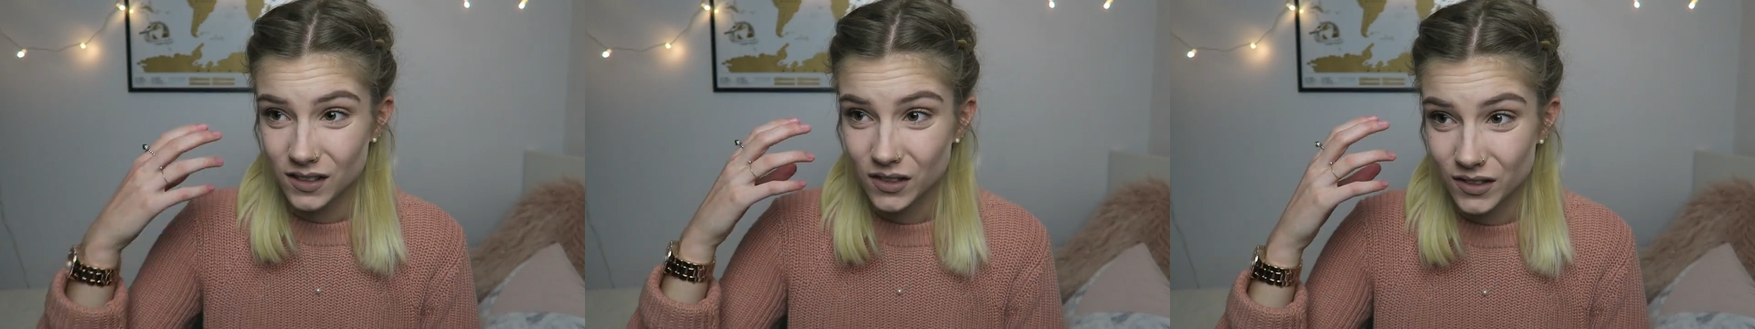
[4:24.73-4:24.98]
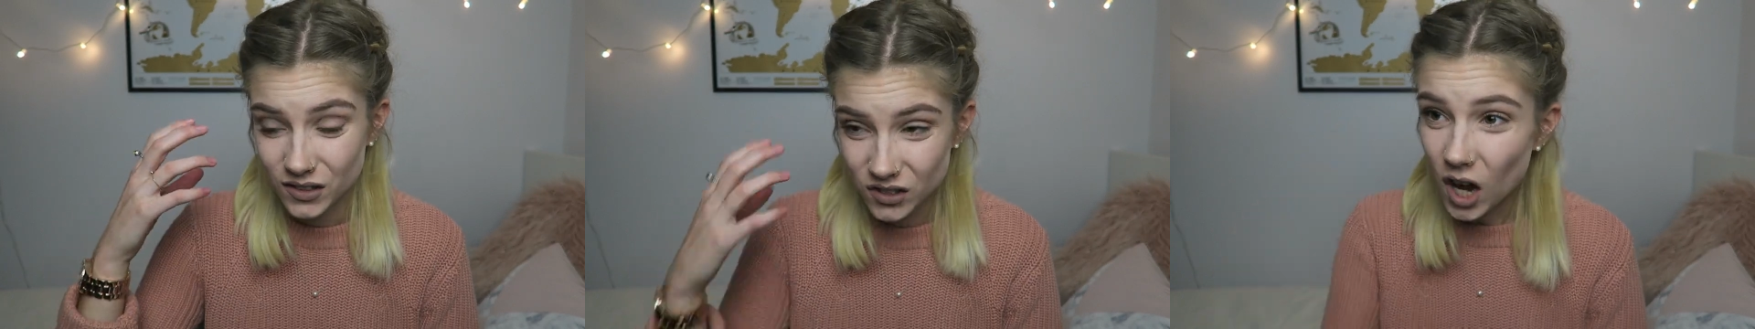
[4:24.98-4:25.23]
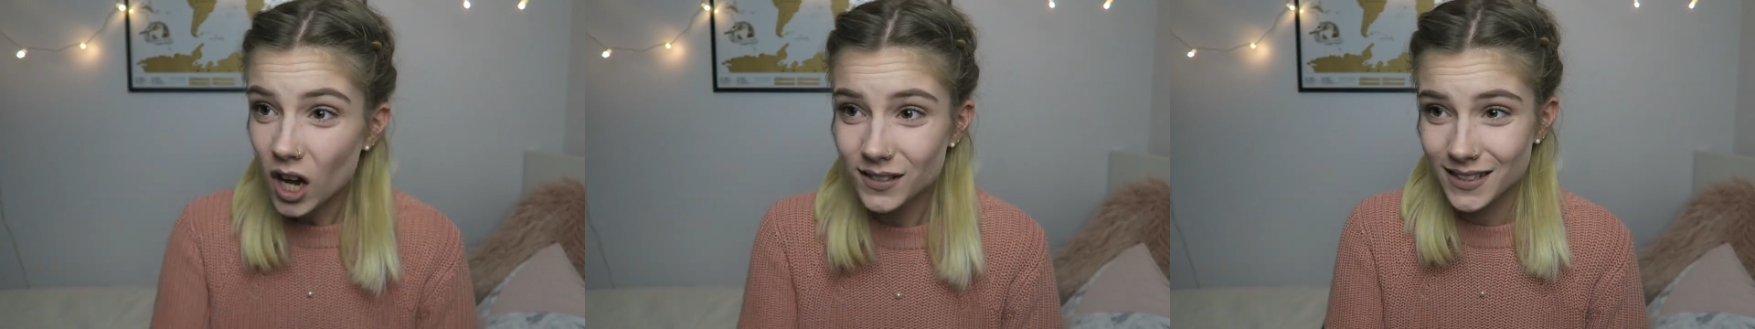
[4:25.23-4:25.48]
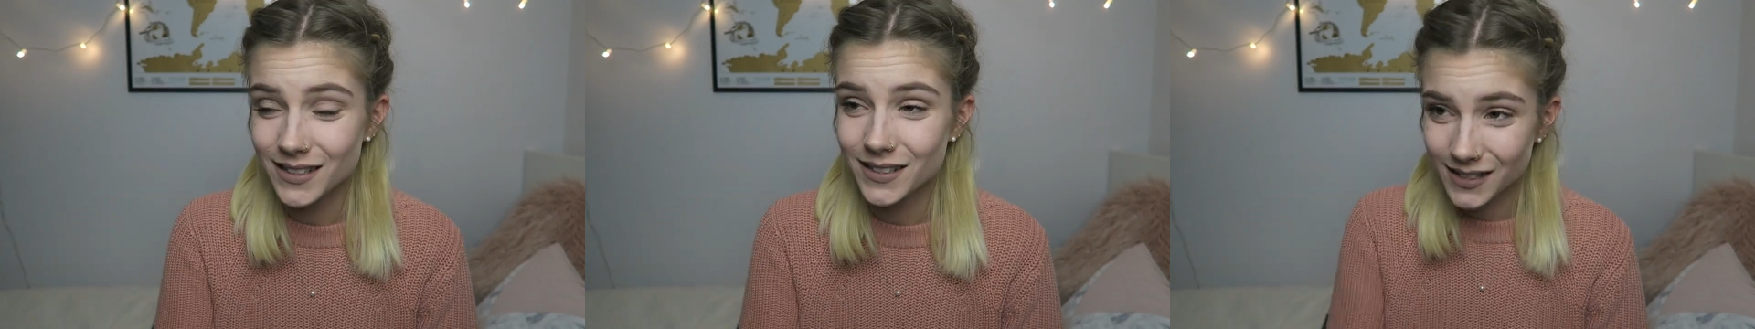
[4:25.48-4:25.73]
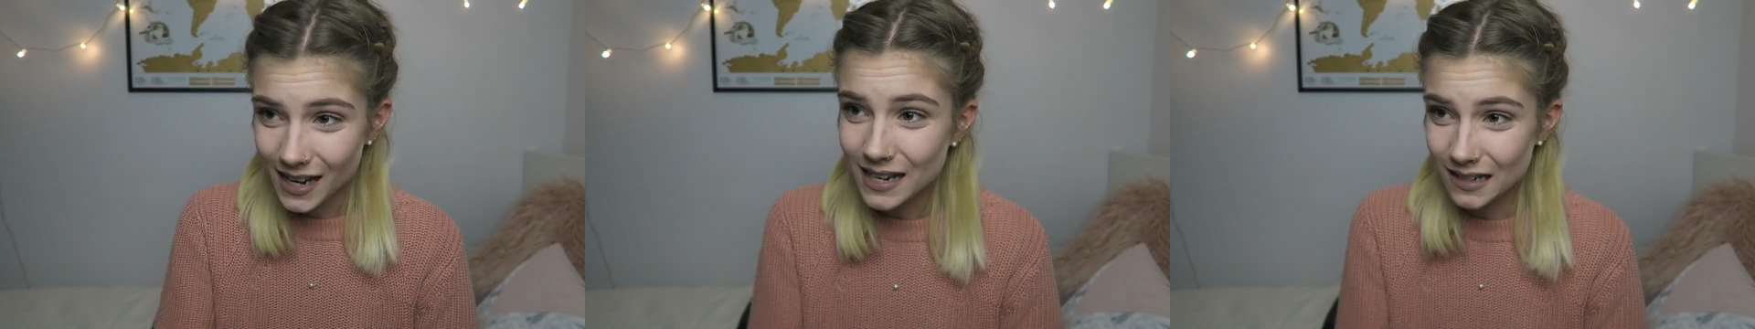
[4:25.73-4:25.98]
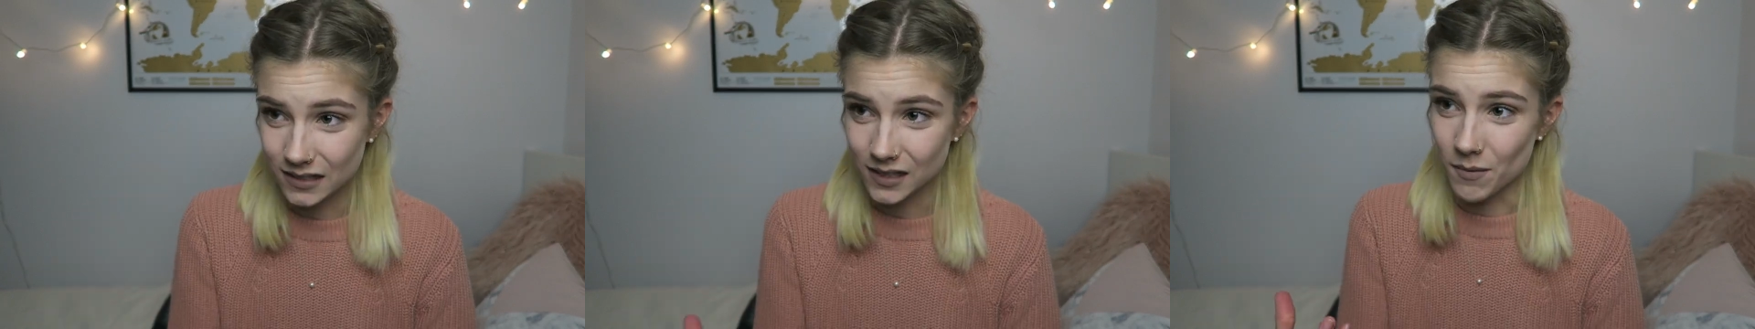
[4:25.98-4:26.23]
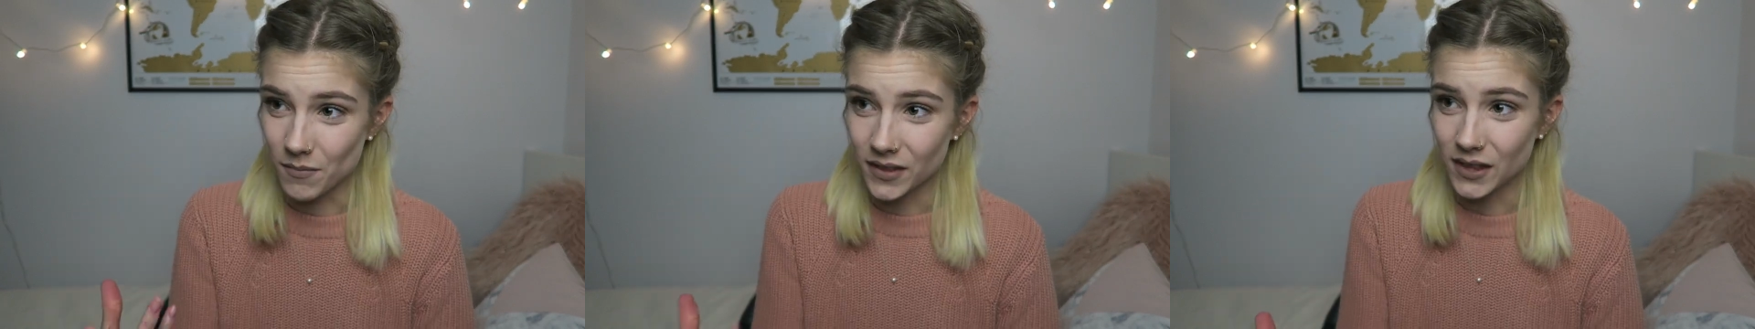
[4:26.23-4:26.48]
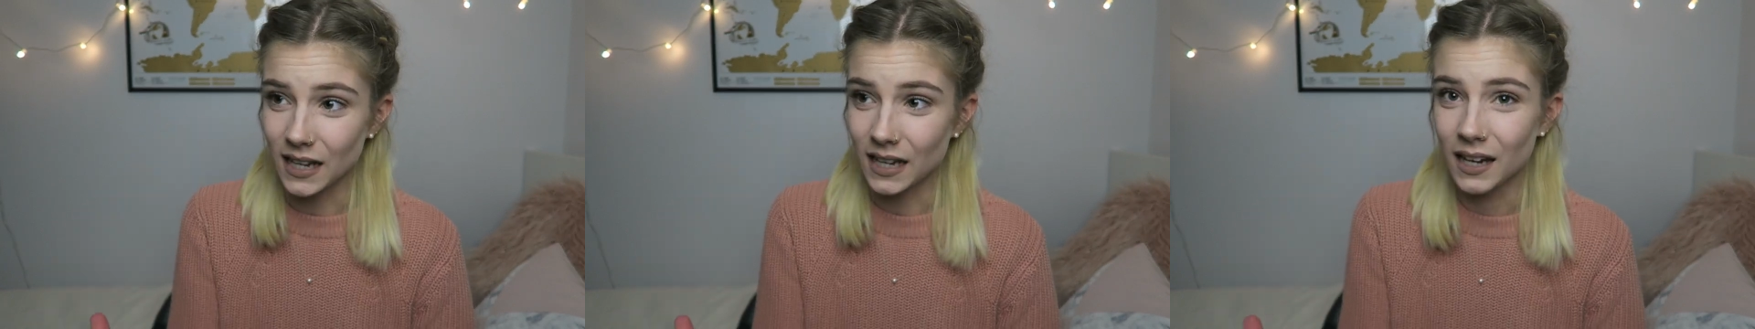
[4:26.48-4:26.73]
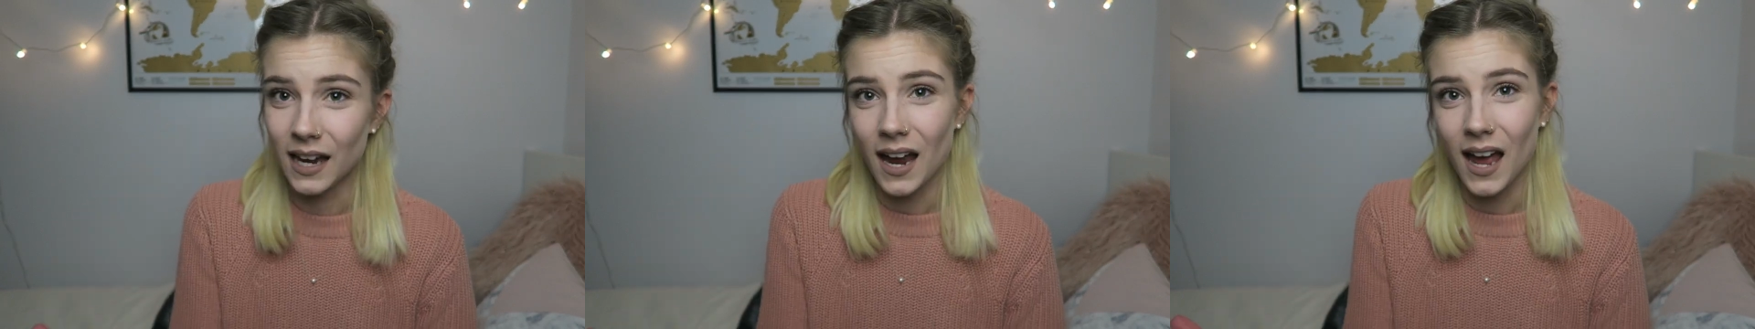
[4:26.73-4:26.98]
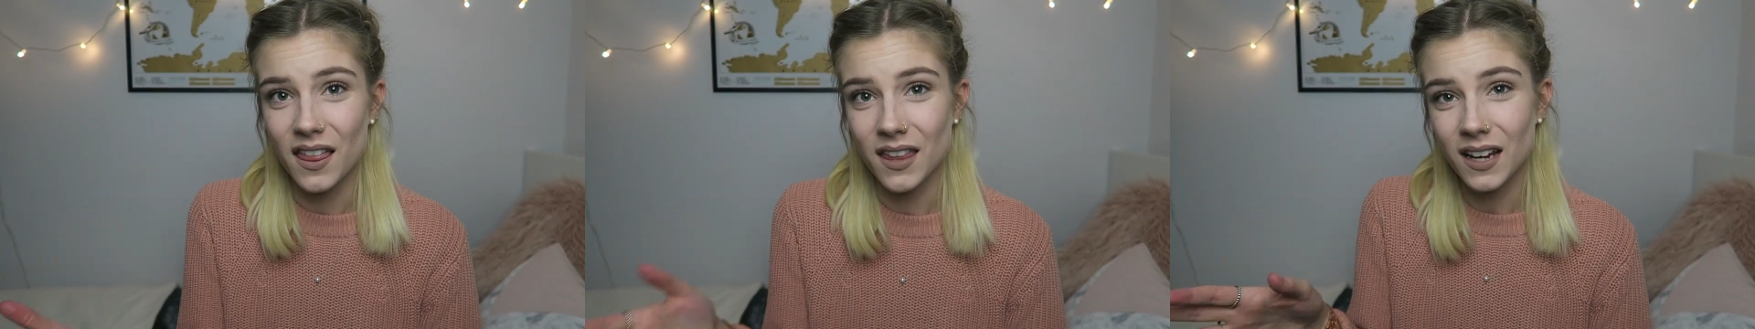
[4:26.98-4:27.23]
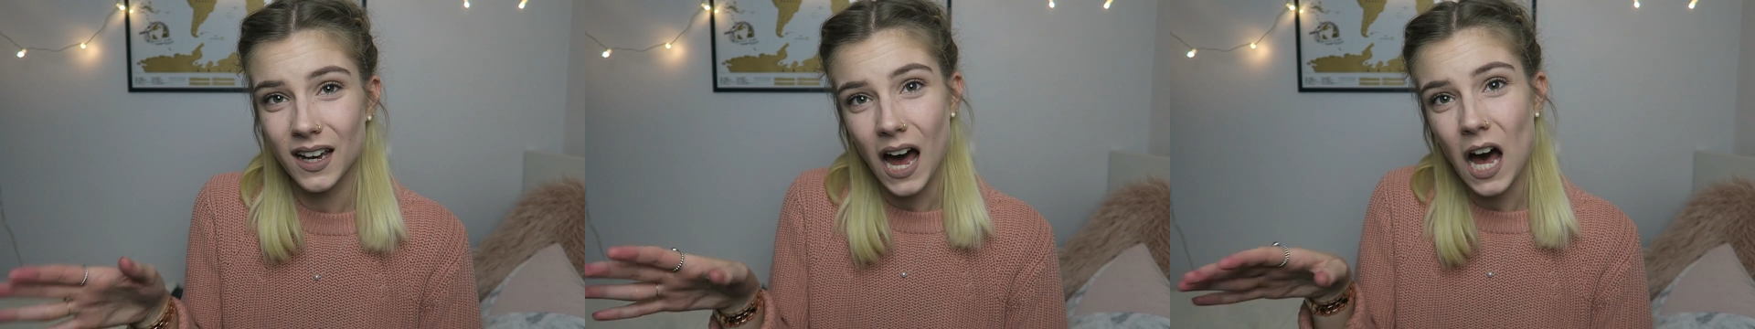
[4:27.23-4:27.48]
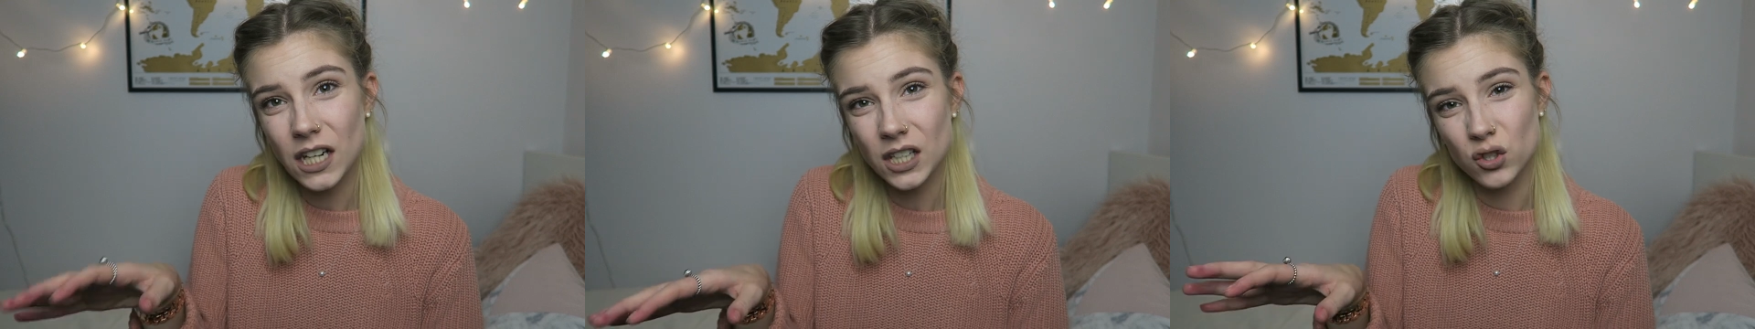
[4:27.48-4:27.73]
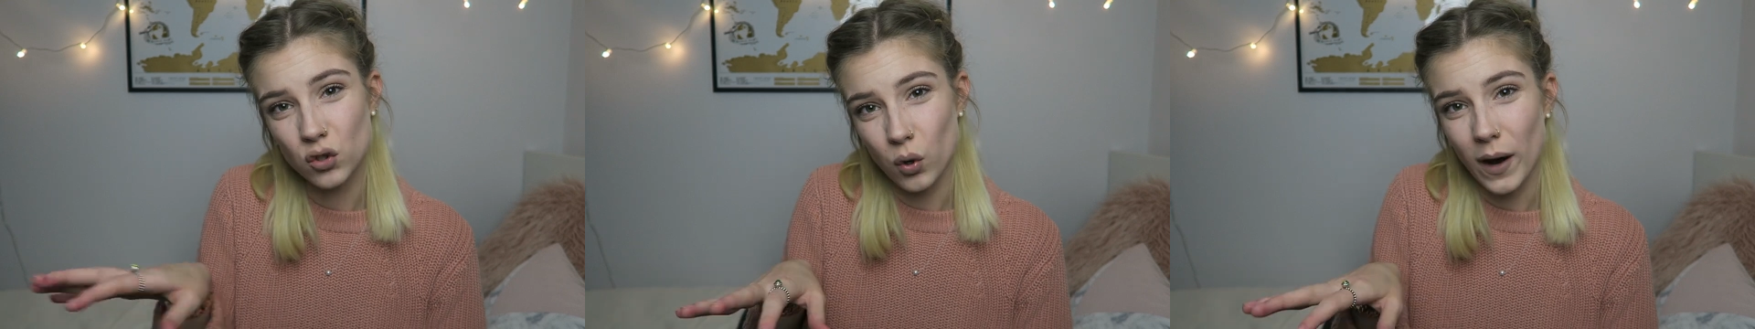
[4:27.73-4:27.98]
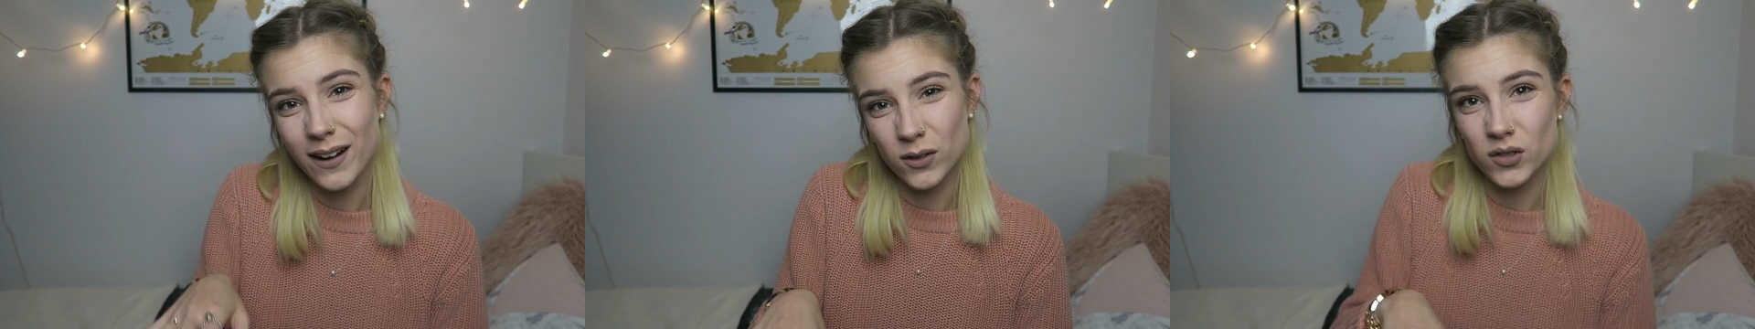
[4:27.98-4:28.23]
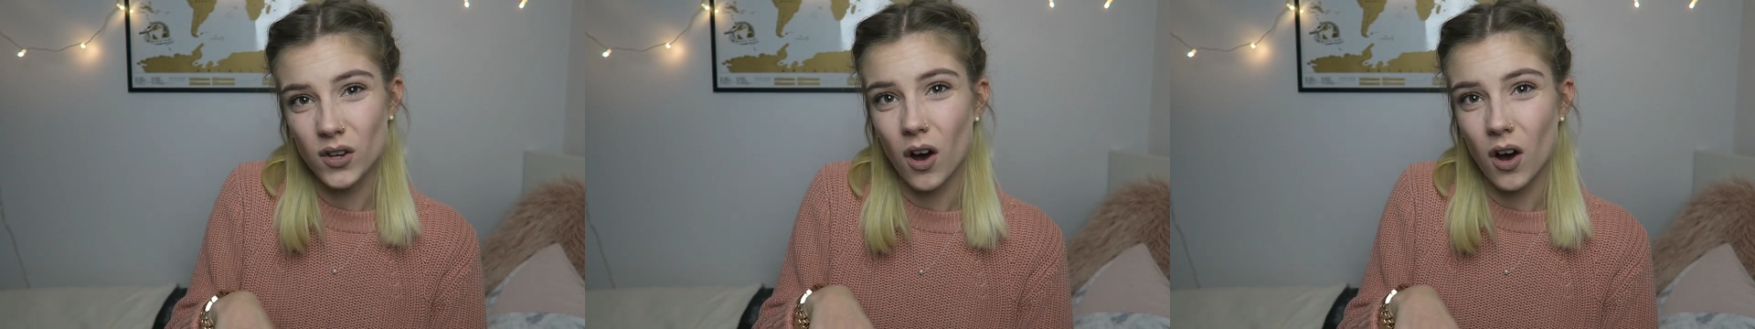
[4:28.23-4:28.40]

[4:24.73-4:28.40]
starts saying something and then kind of trails